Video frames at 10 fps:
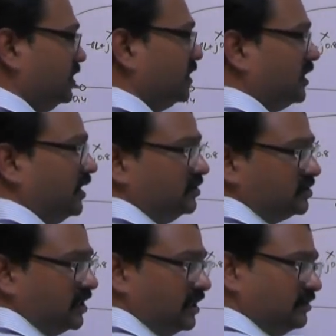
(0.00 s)
here I
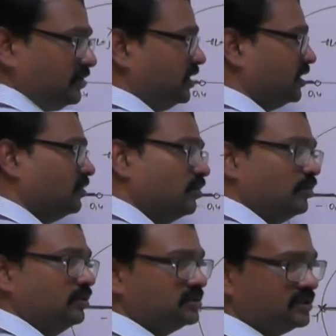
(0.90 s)
stand, there are no
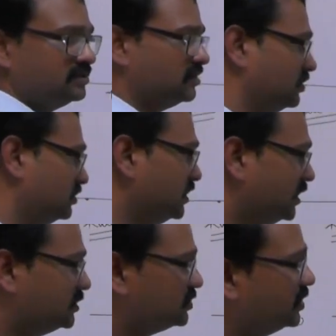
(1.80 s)
poles and zeros,
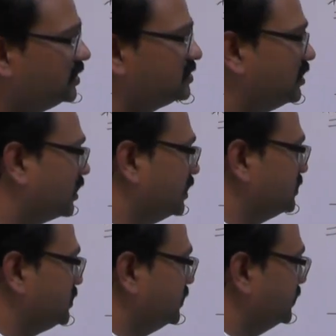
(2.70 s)
so it is not
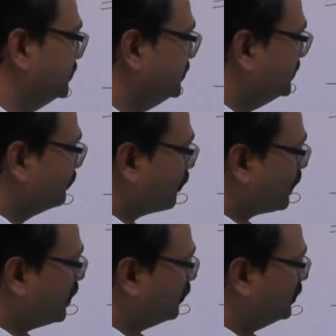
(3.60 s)
considered.
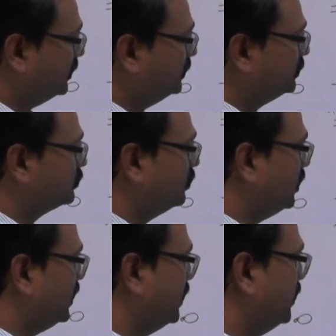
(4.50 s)
Okay, so
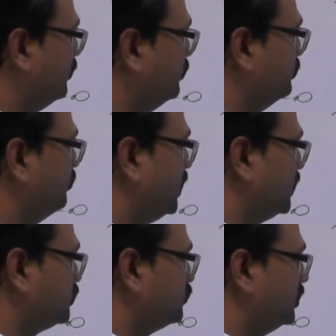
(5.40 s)
I have
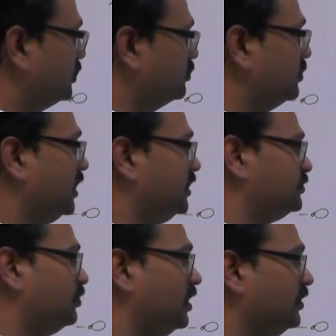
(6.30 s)
minus 1 to minus
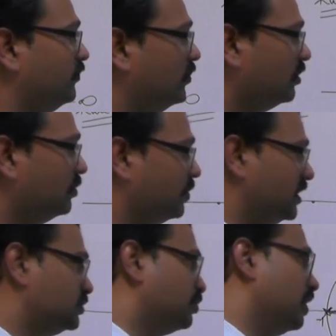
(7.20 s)
0.4
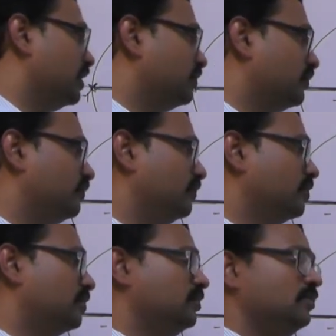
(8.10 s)
plus
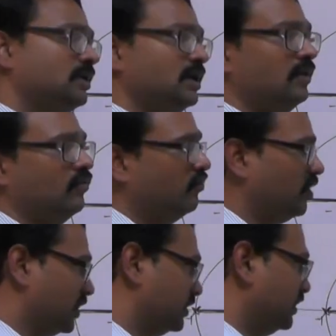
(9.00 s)
0.4 to
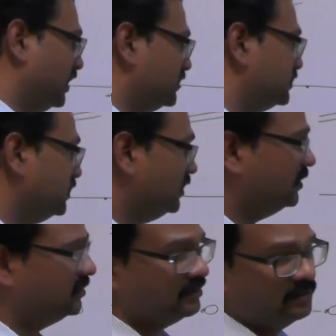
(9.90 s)
1 as the
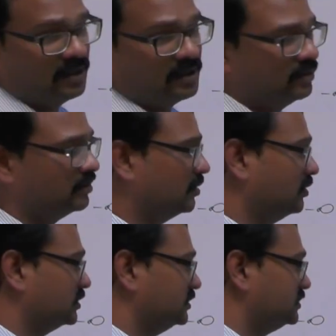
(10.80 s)
root
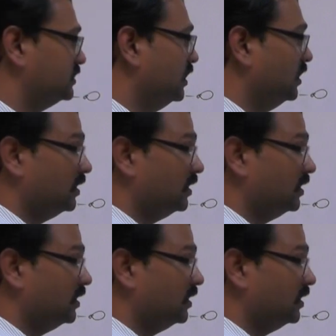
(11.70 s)
locus.